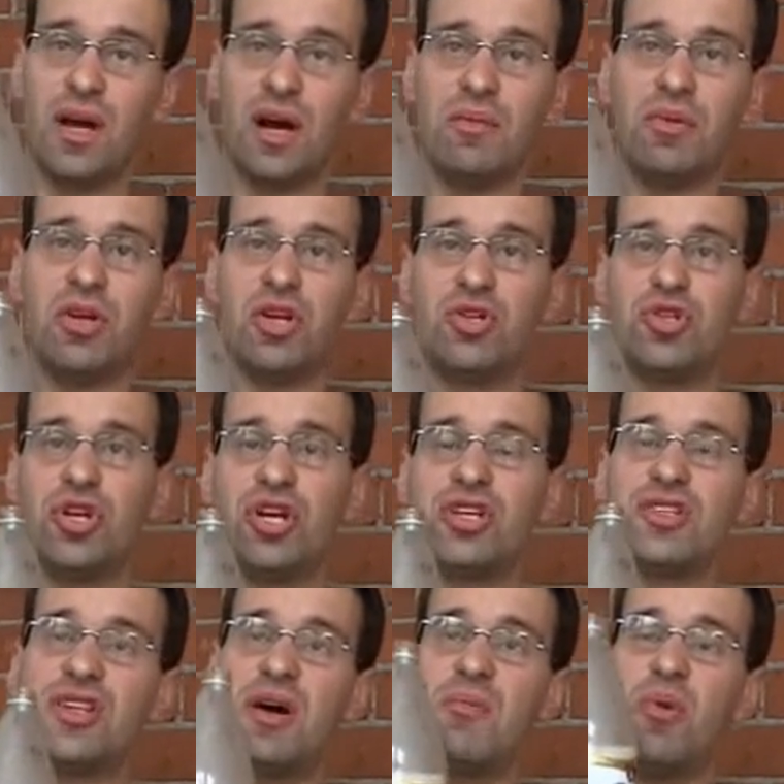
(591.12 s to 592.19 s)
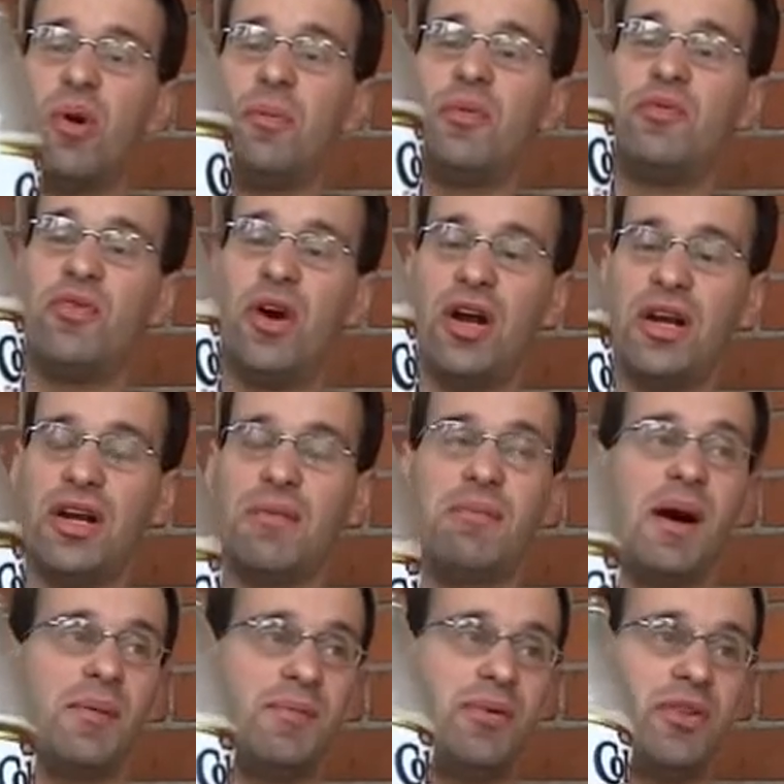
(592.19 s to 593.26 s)
I'm gonna drink some more before I
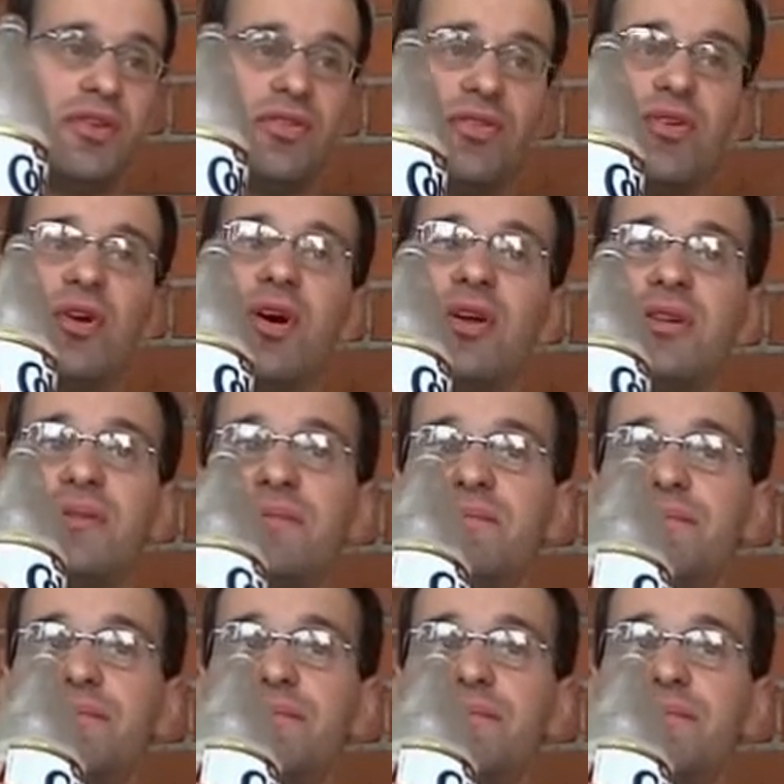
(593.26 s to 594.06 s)
come up to the third.